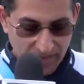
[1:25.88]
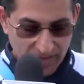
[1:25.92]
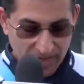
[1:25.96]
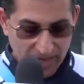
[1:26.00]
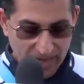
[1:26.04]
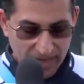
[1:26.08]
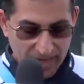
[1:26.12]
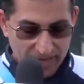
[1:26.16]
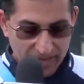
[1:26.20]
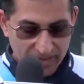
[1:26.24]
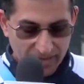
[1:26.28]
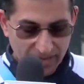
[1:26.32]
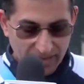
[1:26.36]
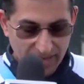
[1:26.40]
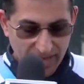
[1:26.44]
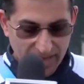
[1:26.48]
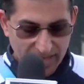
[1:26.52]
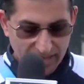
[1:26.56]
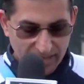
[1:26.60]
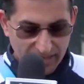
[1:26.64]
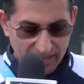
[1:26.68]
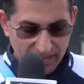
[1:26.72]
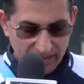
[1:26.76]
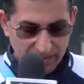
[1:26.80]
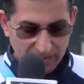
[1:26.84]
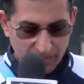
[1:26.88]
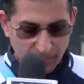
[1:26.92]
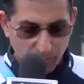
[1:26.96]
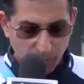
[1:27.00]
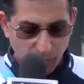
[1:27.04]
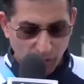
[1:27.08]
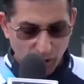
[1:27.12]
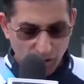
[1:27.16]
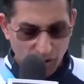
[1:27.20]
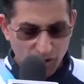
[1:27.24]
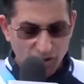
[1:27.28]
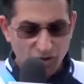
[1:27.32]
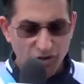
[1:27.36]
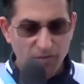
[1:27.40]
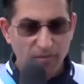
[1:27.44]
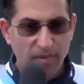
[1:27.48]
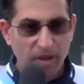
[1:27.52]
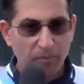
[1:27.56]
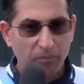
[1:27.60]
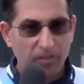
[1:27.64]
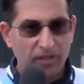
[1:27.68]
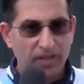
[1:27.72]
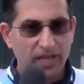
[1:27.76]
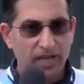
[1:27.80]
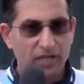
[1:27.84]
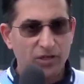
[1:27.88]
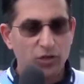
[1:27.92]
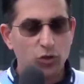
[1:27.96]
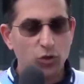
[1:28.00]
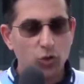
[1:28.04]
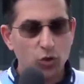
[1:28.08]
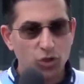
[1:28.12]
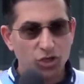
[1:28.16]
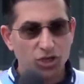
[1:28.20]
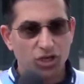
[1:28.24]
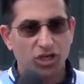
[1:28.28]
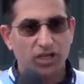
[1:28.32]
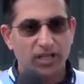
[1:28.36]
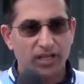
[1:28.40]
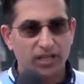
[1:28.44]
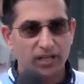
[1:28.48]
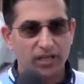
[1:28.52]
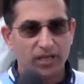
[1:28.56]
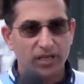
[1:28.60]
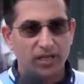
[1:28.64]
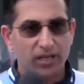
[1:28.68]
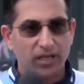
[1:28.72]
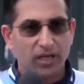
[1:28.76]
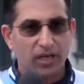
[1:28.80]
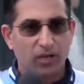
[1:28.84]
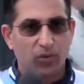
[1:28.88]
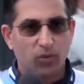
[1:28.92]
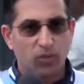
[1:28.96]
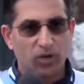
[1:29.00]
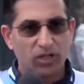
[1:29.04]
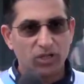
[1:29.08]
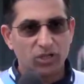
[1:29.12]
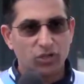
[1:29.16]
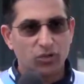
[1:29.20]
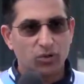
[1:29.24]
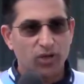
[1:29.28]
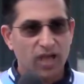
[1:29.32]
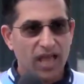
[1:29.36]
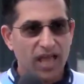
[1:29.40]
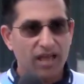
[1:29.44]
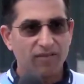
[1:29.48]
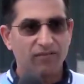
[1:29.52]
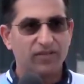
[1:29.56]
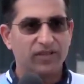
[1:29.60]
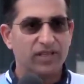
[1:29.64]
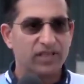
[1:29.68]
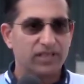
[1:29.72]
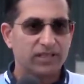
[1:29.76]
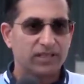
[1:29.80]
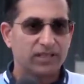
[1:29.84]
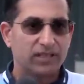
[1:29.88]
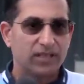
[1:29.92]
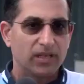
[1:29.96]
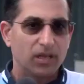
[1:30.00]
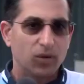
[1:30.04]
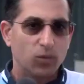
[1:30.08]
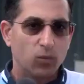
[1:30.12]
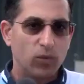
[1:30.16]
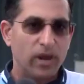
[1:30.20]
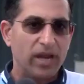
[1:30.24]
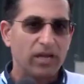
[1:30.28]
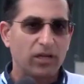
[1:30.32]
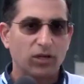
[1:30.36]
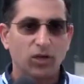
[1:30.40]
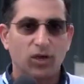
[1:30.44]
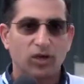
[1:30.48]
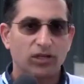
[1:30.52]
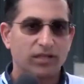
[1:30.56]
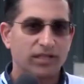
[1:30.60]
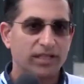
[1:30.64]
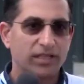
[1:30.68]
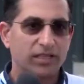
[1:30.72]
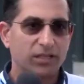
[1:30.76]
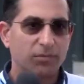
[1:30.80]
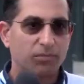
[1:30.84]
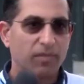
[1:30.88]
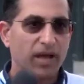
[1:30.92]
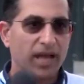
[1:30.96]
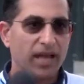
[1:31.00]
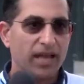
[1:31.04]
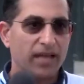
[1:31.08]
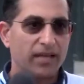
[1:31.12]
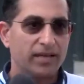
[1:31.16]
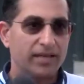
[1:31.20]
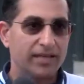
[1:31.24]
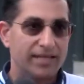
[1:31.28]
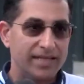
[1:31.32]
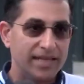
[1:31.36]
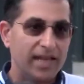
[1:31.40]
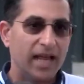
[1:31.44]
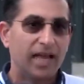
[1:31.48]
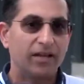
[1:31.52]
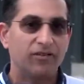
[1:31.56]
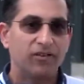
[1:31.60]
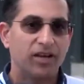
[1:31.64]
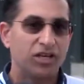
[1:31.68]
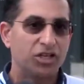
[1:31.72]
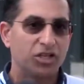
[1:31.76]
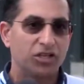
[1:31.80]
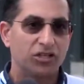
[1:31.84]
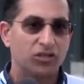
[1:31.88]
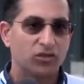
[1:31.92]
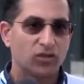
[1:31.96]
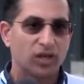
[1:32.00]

And I think it's important to remember that usually once you have this weight loss, it's by dehydration.